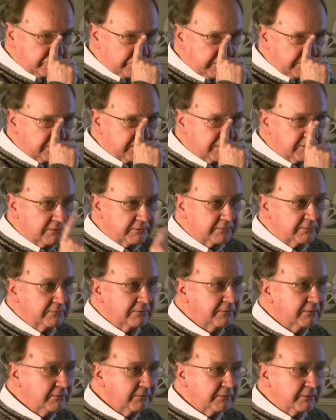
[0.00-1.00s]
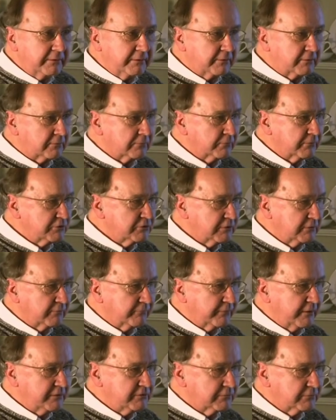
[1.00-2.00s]
Chestnut Hill, which he
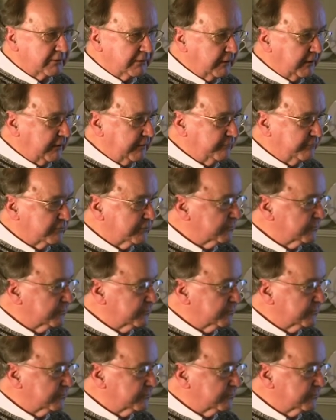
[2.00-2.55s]
eventually gave